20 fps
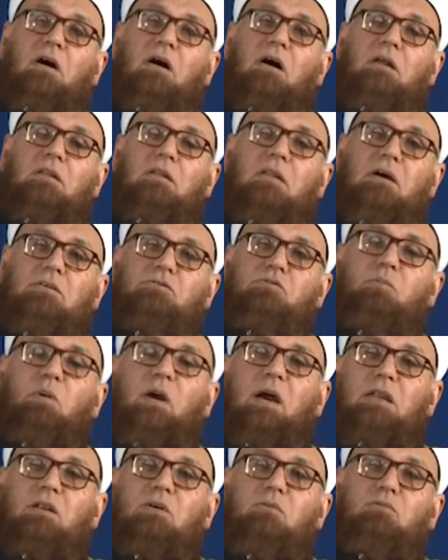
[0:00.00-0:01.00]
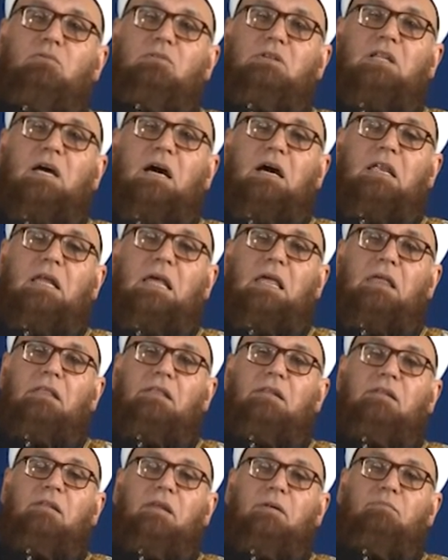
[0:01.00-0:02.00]
Allah subhanahu wa ta'ala
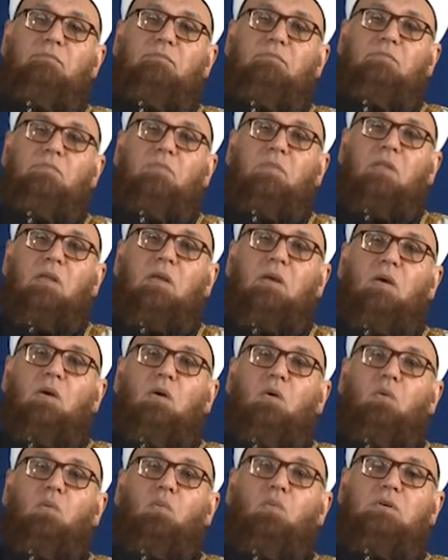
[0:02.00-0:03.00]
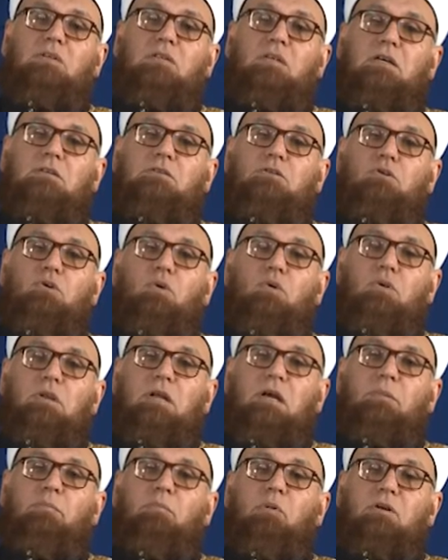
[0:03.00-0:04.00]
gathered them with their soul
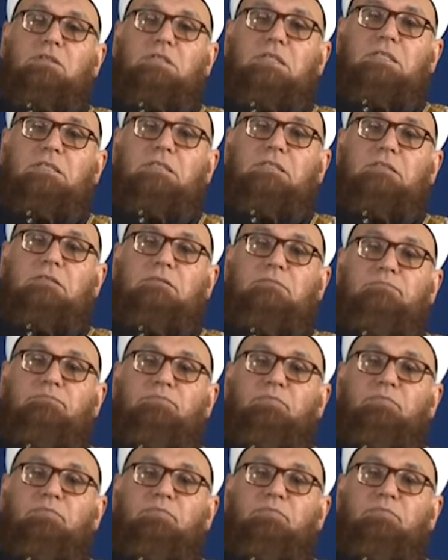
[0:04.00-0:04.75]
and bodies.